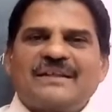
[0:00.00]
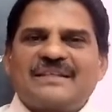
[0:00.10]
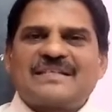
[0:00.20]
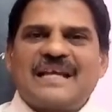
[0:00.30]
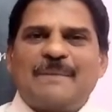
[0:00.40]
at
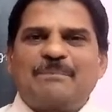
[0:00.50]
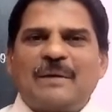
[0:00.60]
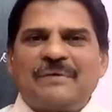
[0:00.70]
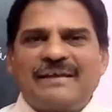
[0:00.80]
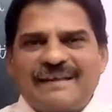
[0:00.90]
the same
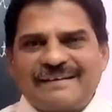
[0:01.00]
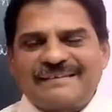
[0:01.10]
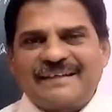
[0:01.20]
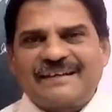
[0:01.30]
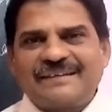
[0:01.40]
time he
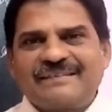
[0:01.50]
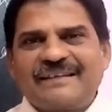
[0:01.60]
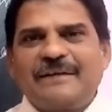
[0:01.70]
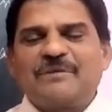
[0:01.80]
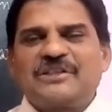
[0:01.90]
neglected
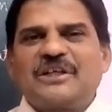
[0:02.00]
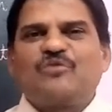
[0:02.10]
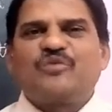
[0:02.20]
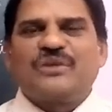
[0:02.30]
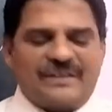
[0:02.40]
the
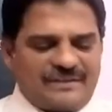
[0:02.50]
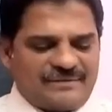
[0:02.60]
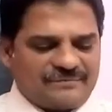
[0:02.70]
administrative field.